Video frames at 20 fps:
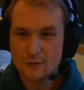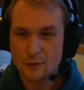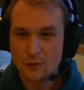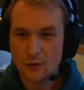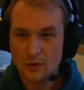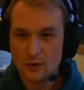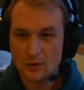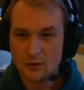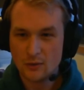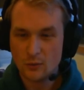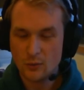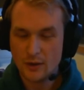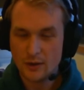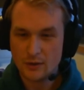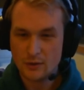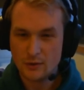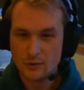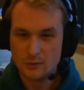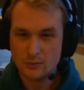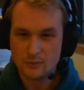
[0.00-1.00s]
fall when
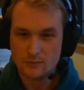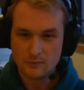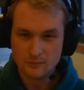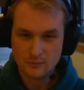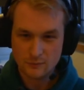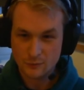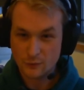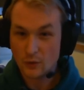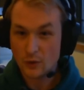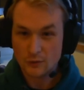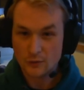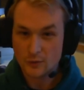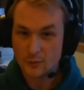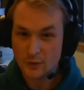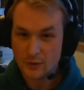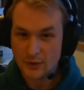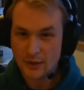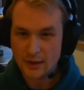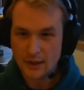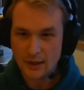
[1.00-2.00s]
you fall from
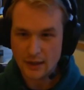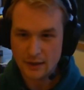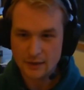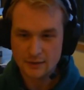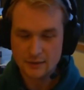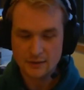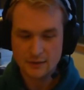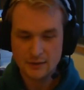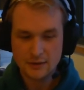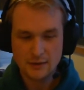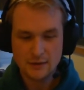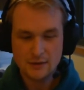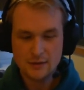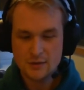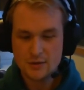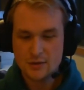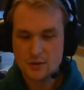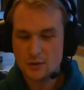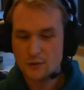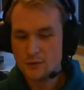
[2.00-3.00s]
a great height.
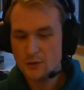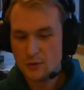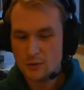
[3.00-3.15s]
So if